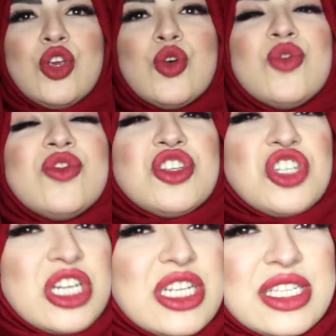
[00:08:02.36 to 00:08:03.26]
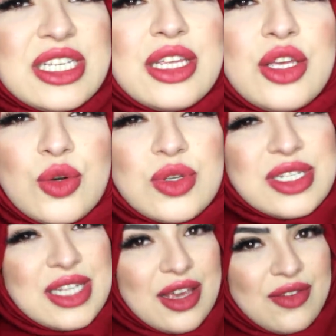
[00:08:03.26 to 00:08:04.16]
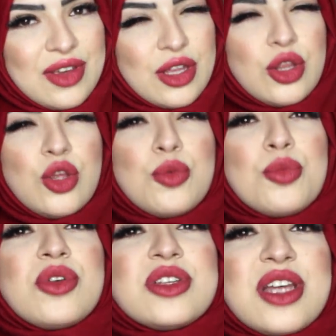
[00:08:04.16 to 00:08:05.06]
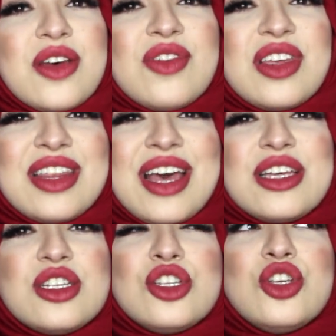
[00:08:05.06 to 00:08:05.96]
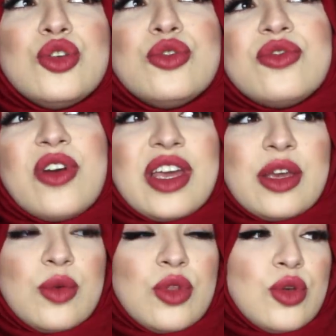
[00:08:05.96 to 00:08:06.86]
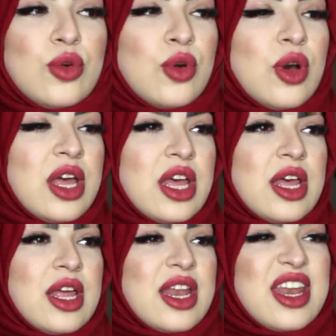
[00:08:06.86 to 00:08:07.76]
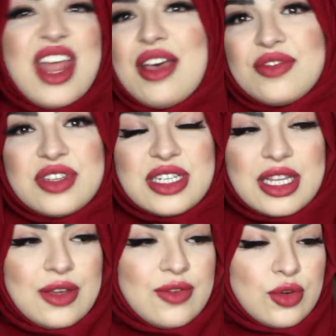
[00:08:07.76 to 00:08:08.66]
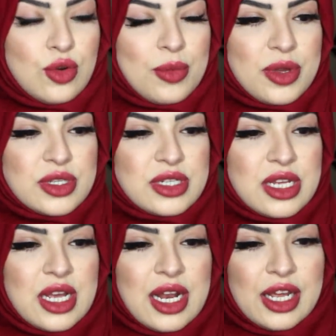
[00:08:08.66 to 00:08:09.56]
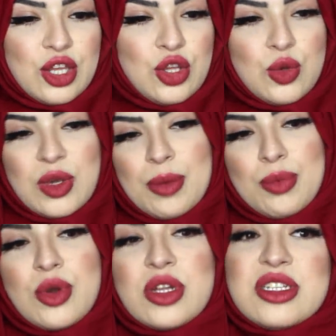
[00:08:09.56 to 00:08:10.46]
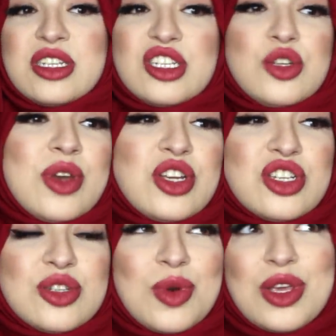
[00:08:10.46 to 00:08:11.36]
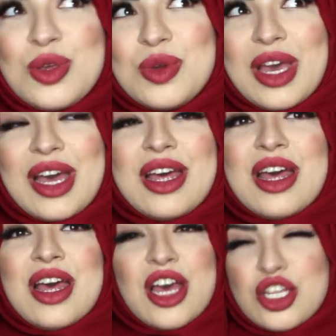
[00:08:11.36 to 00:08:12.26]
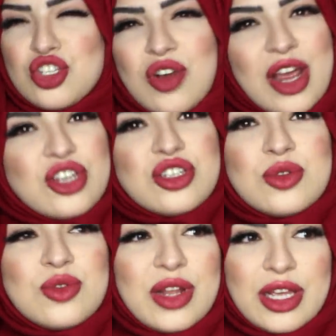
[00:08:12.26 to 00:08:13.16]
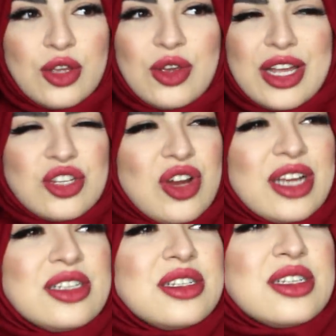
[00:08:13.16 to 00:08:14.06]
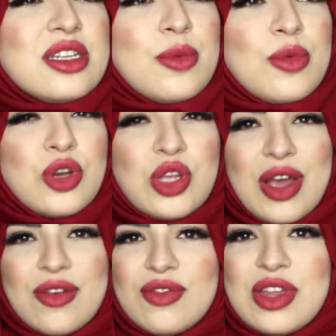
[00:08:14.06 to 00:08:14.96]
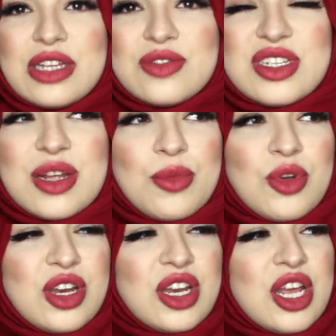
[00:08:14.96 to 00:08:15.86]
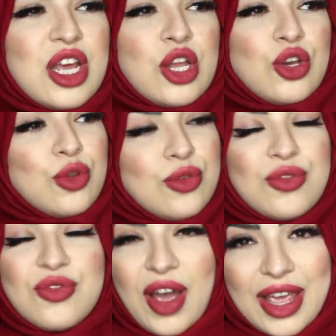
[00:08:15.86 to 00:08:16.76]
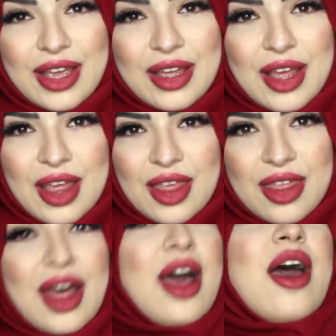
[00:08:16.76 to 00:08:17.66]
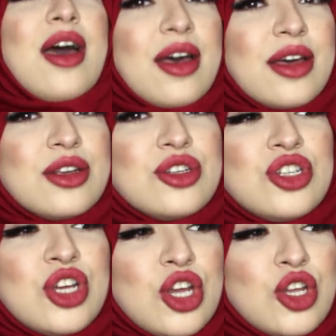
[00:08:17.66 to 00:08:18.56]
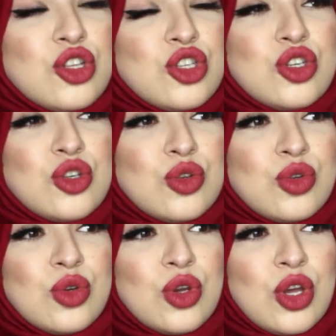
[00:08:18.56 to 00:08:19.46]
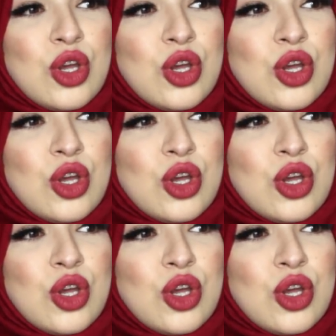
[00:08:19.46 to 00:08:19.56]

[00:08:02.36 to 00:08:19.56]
Your virginity that you're saving and that you're preserving, that is you fighting with your nefs, even almost. Like, you get put in situations where you get attraction, like you get attracted to someone, you have feelings for someone, and you fight that urge to